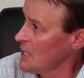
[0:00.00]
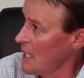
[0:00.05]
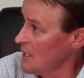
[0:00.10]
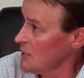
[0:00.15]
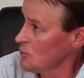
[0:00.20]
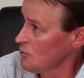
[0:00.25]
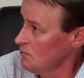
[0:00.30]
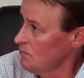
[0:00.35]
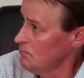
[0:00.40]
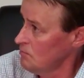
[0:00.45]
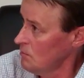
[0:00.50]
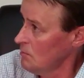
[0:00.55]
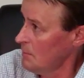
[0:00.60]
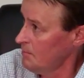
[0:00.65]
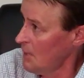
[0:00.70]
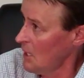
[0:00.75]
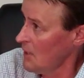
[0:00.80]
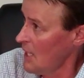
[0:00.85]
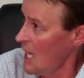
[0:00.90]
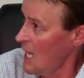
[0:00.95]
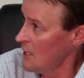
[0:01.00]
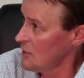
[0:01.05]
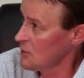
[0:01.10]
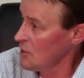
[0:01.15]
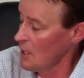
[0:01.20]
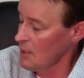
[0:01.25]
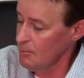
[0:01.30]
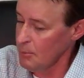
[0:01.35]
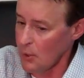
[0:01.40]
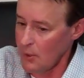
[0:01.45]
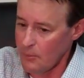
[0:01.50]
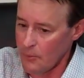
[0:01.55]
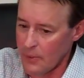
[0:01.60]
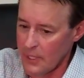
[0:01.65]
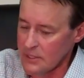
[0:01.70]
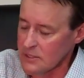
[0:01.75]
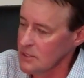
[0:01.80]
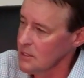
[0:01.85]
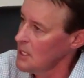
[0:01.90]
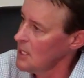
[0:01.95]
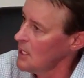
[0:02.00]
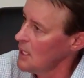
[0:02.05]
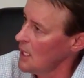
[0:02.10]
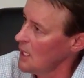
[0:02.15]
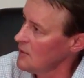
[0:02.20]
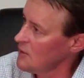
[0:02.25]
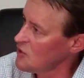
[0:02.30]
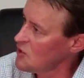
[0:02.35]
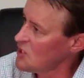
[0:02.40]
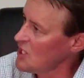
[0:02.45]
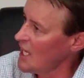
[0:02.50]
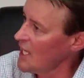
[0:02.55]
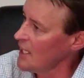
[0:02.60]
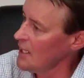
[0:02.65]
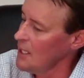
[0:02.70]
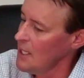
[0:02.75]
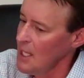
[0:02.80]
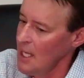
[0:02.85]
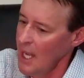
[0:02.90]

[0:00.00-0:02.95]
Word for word: has among the highest unemployment rates in the state.